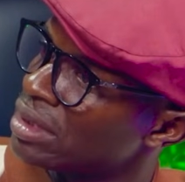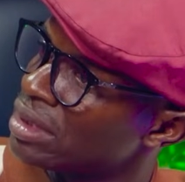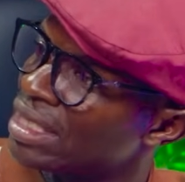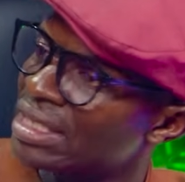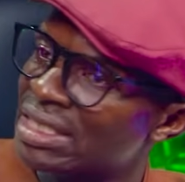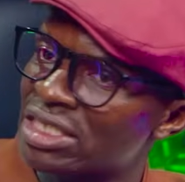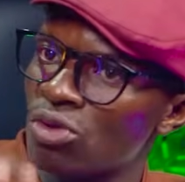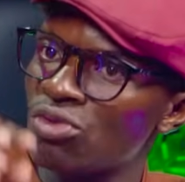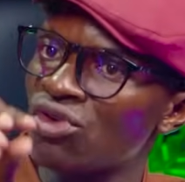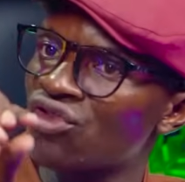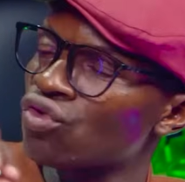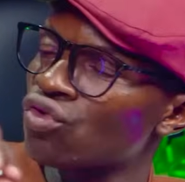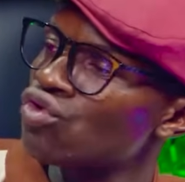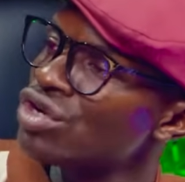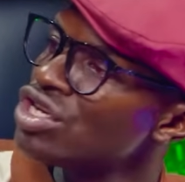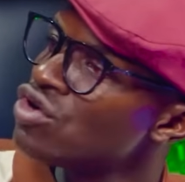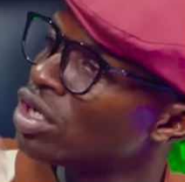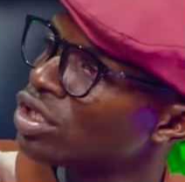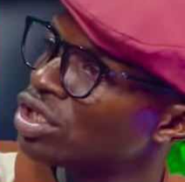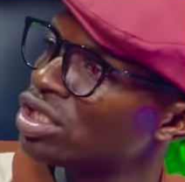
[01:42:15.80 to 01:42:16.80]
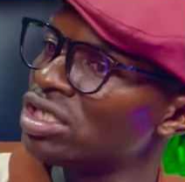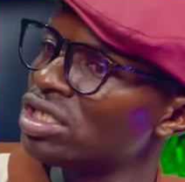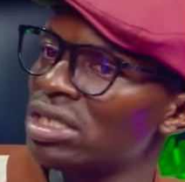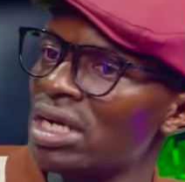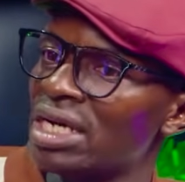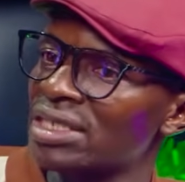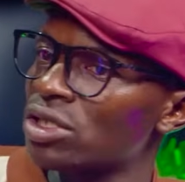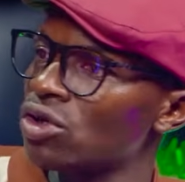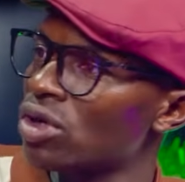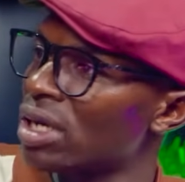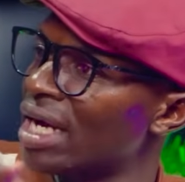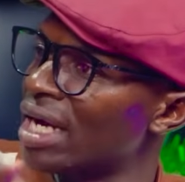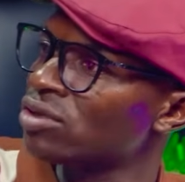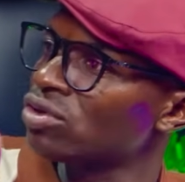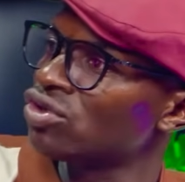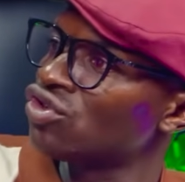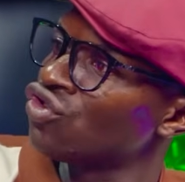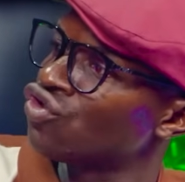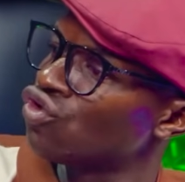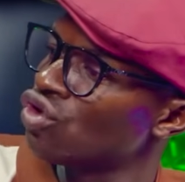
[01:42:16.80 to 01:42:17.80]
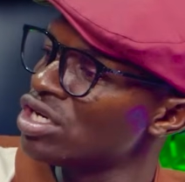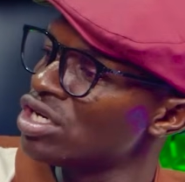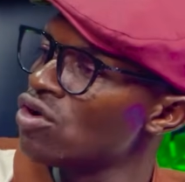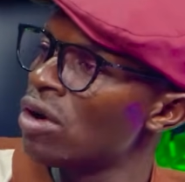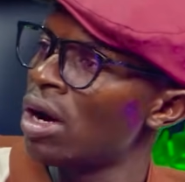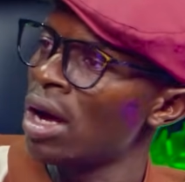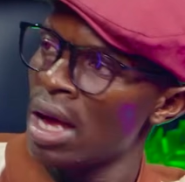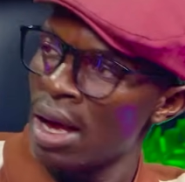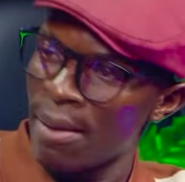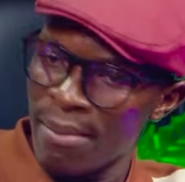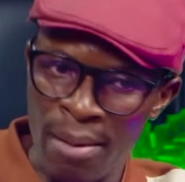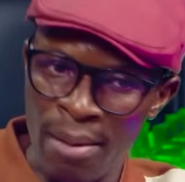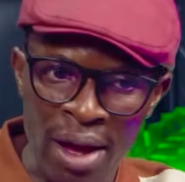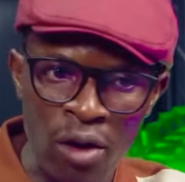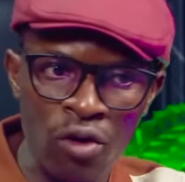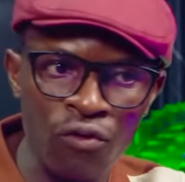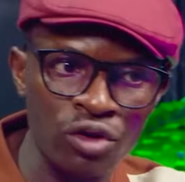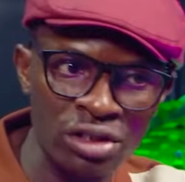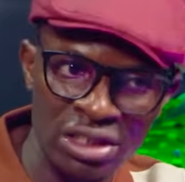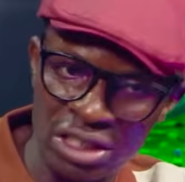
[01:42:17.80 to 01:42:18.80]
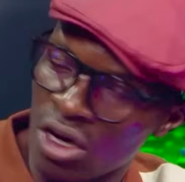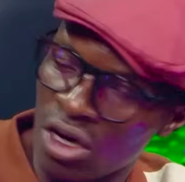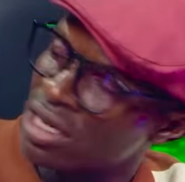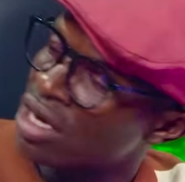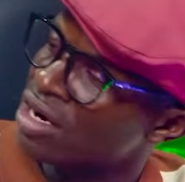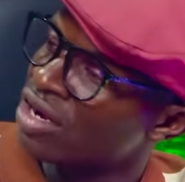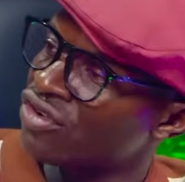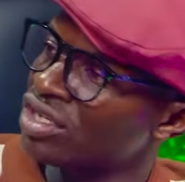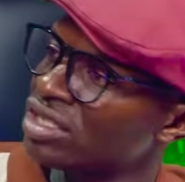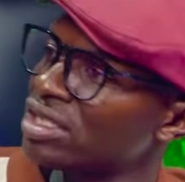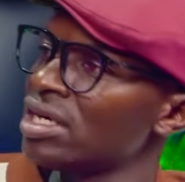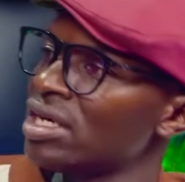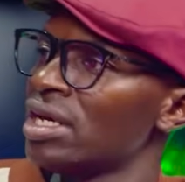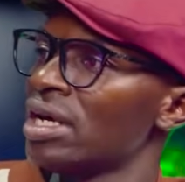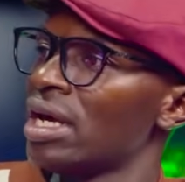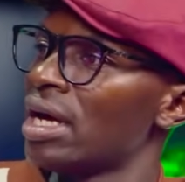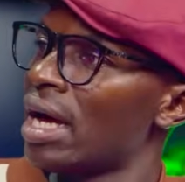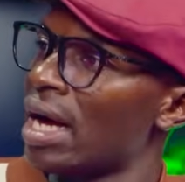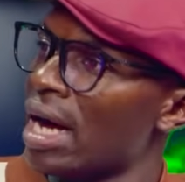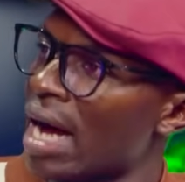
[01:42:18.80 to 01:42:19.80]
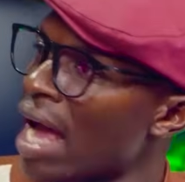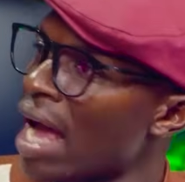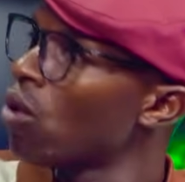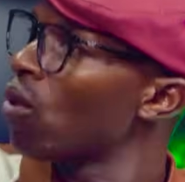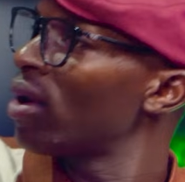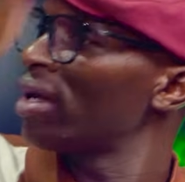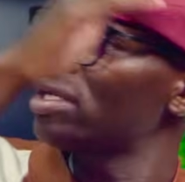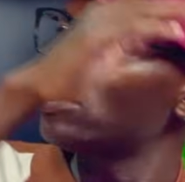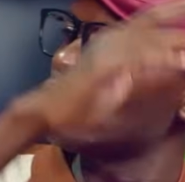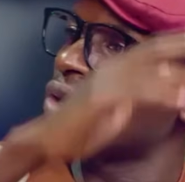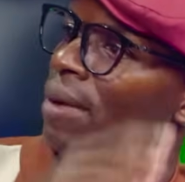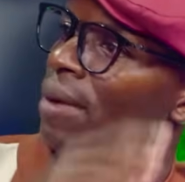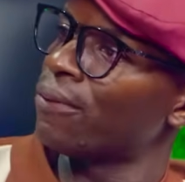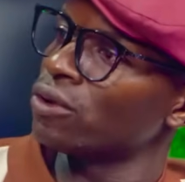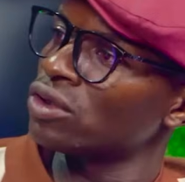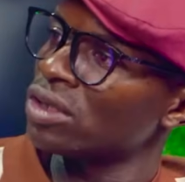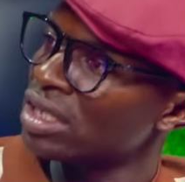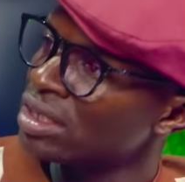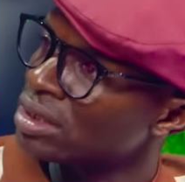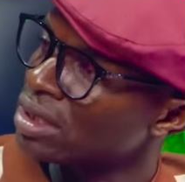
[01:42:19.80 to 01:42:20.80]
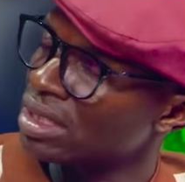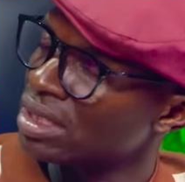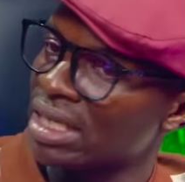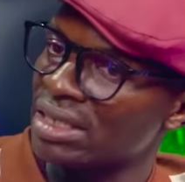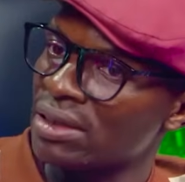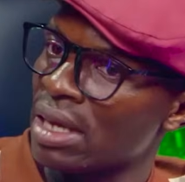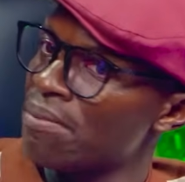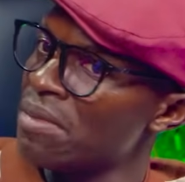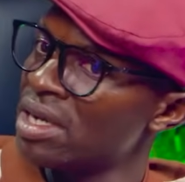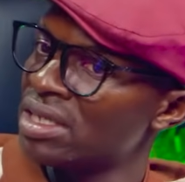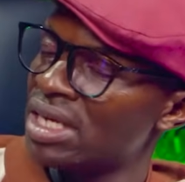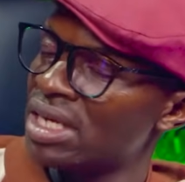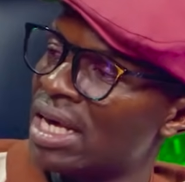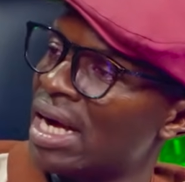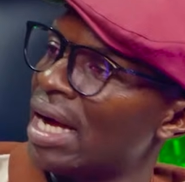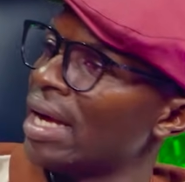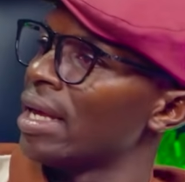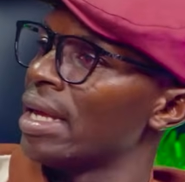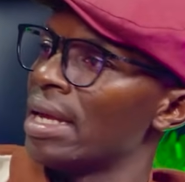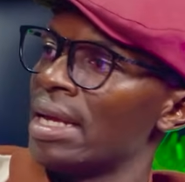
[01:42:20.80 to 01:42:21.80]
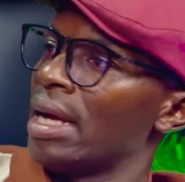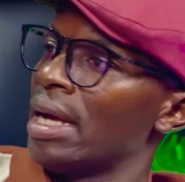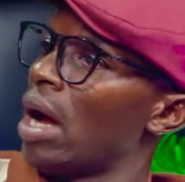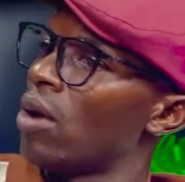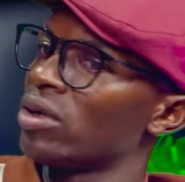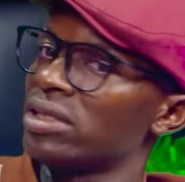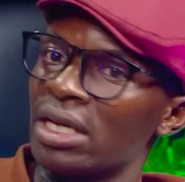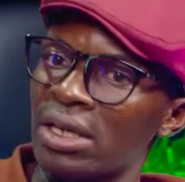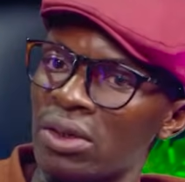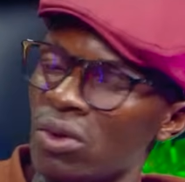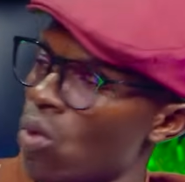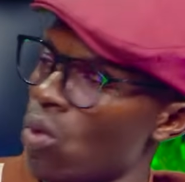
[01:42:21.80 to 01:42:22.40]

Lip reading: Just tell me, ask your guys, my microphone is I went to Kapoto restaurant. I met the guy. I was like,